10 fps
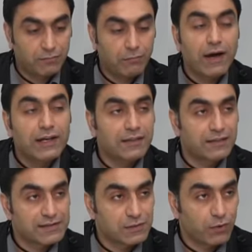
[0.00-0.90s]
By
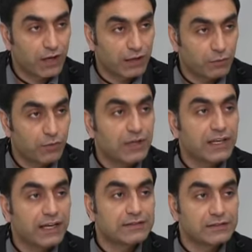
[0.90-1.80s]
this way we
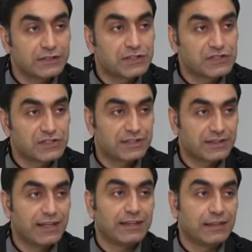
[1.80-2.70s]
can reach
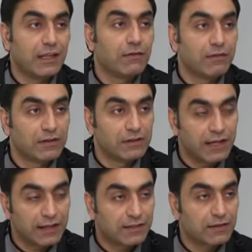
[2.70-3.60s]
that level
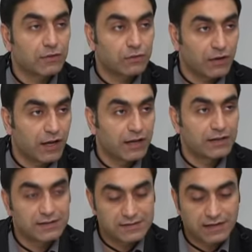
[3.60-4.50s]
that the
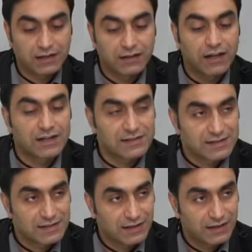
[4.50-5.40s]
Quran is Allah's,